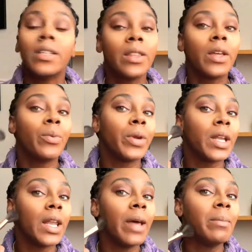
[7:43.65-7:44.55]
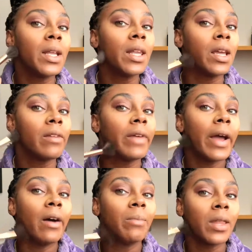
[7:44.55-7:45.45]
They wouldn't let me leave. They
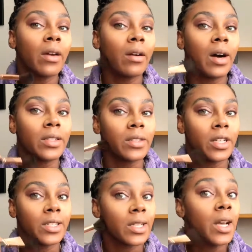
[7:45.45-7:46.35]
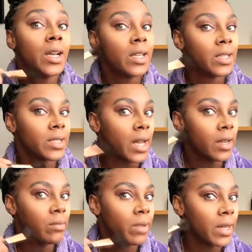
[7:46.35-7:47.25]
held me there hostage.
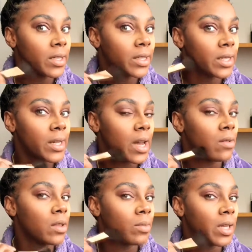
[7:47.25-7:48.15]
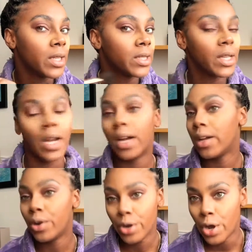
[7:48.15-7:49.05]
Second pregnancy now with Alicia,
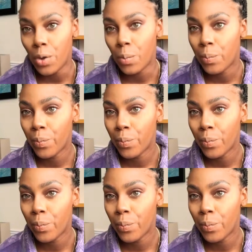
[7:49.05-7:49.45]
no.